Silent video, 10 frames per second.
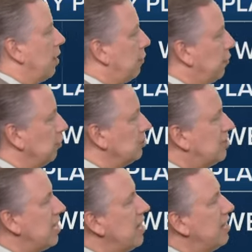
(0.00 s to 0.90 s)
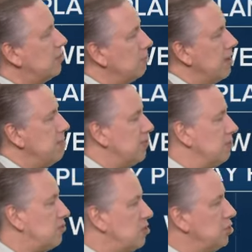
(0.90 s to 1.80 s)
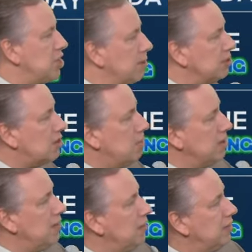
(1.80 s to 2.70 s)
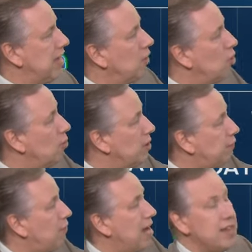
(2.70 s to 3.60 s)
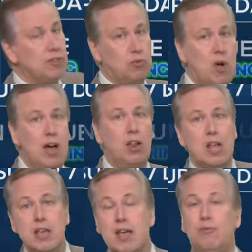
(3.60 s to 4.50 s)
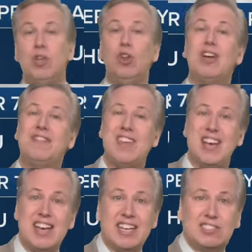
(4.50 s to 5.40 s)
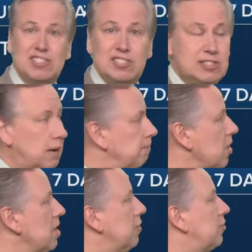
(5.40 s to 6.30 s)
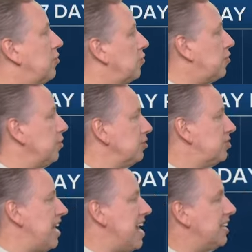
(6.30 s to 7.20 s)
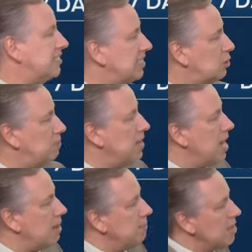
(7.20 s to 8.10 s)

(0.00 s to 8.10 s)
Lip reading: Thursday night, there may be some snow showers coming in. That'll go into Friday as well. If we look at that next system, this is Thursday at 6 p.m.